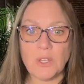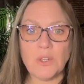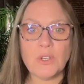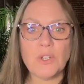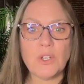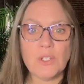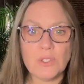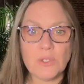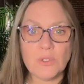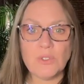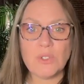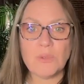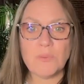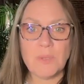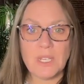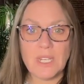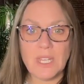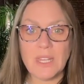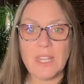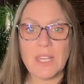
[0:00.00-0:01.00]
Look on social
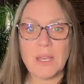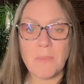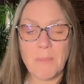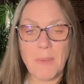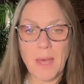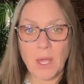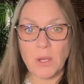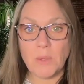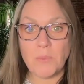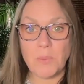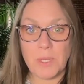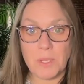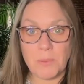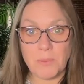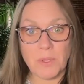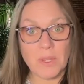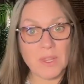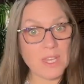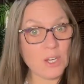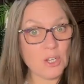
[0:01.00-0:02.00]
media, the amount of
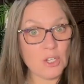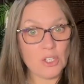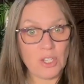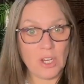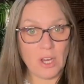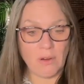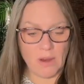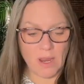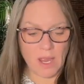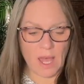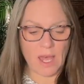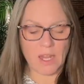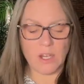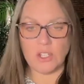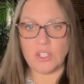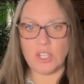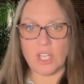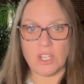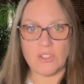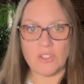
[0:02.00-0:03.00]
people that are sharing how to
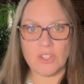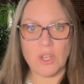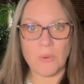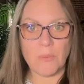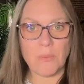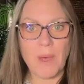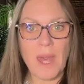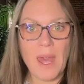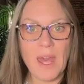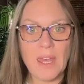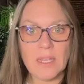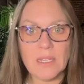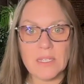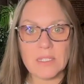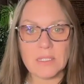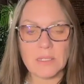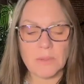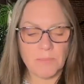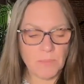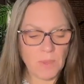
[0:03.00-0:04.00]
change their
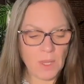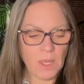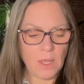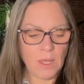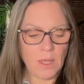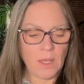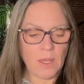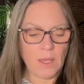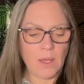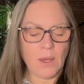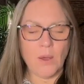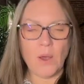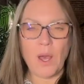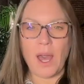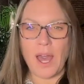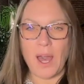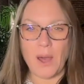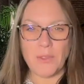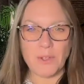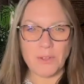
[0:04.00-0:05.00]
bags,
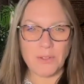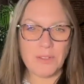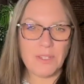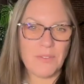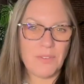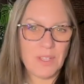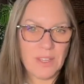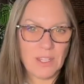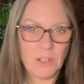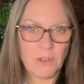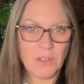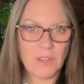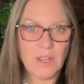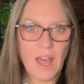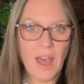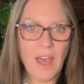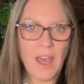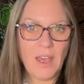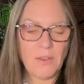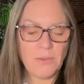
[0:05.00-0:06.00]
how they're living their
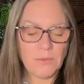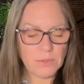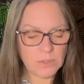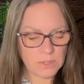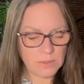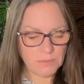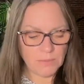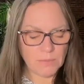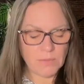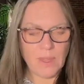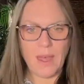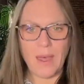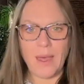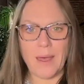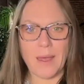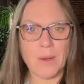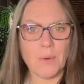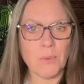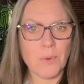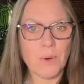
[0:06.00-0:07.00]
lives,
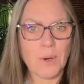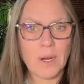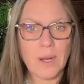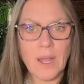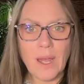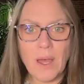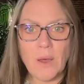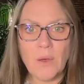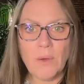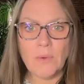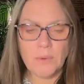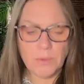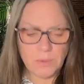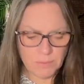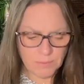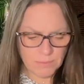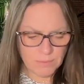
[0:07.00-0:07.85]
how to work out,